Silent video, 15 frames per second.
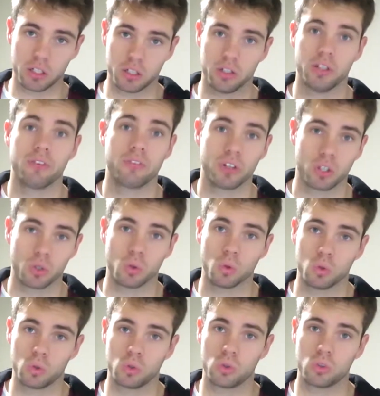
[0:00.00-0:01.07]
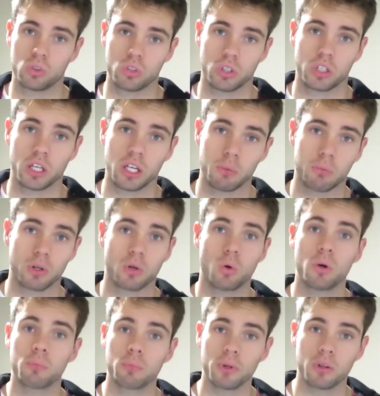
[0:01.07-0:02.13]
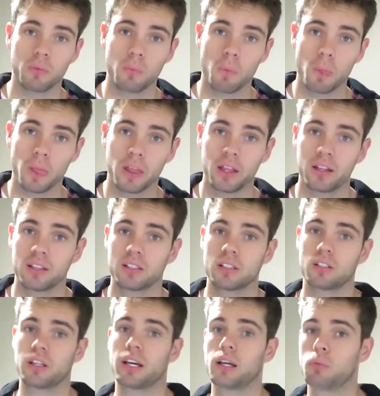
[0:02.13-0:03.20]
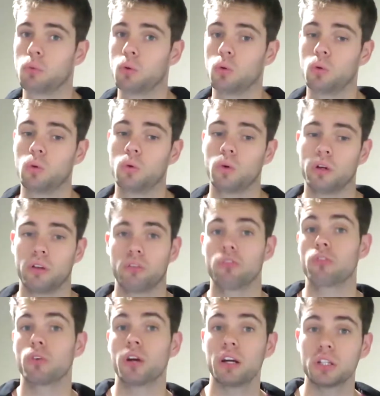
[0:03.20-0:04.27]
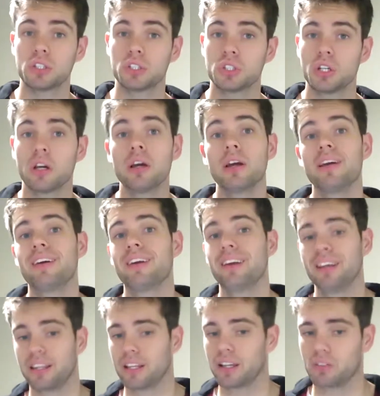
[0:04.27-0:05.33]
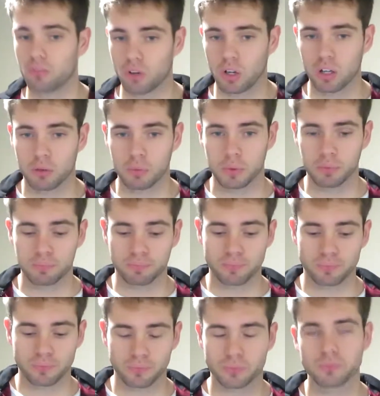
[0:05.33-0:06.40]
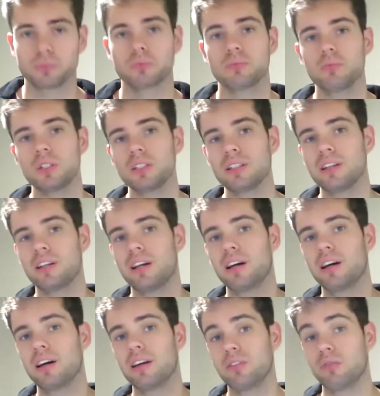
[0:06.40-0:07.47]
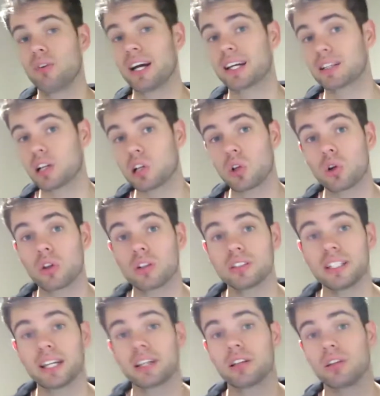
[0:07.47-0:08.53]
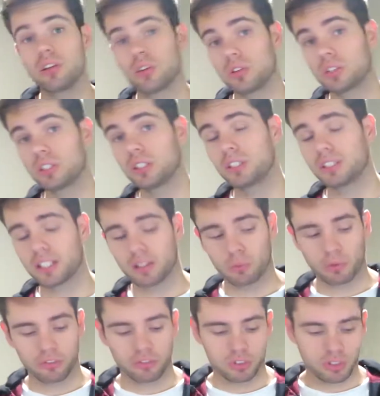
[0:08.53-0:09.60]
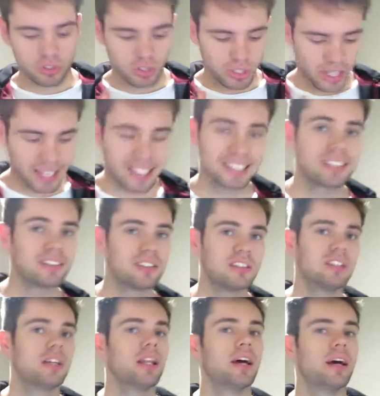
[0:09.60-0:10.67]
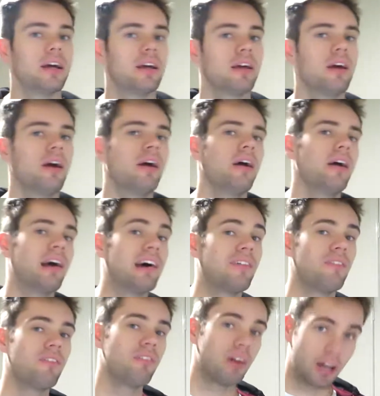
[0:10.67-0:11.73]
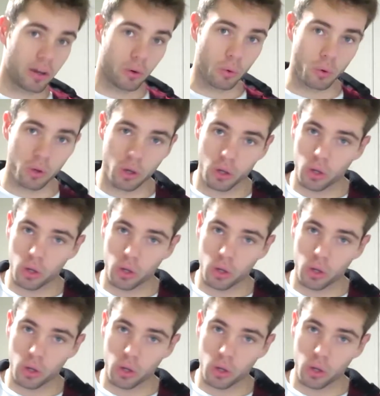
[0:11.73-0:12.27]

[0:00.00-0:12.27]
difficult to keep equipment stable and fresh in that environment. In fact, a lot of the technologies that we've tested today have failed,